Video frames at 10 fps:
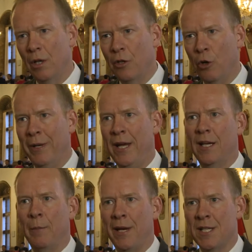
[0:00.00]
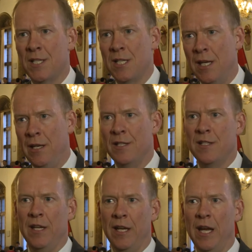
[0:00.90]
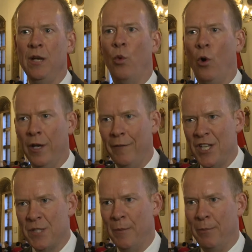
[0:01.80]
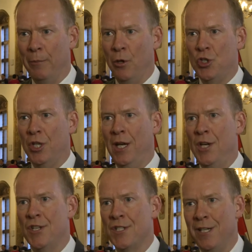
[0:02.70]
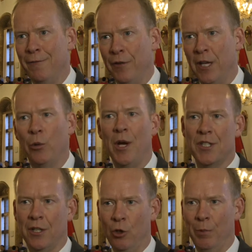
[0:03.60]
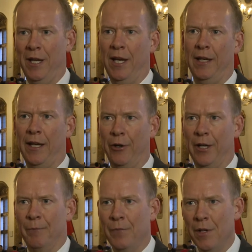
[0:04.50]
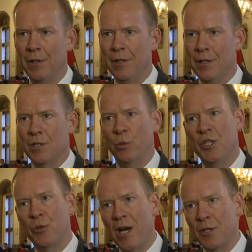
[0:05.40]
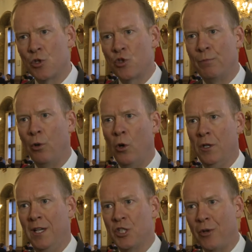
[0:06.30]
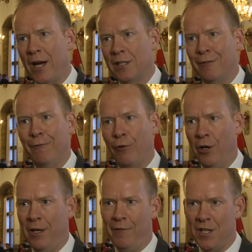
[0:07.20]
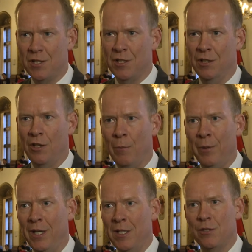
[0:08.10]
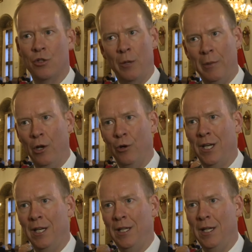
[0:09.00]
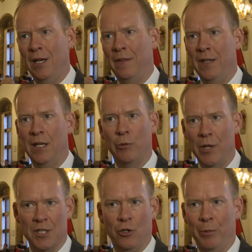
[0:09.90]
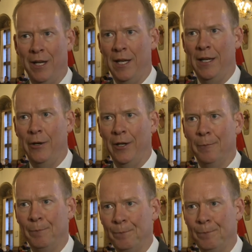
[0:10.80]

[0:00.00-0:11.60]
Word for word: Copenhagen Capacity is the inward investment promotion agency for the greater Copenhagen area. So we try to support and attract foreign investors and companies to come and locate here in the greater Copenhagen area.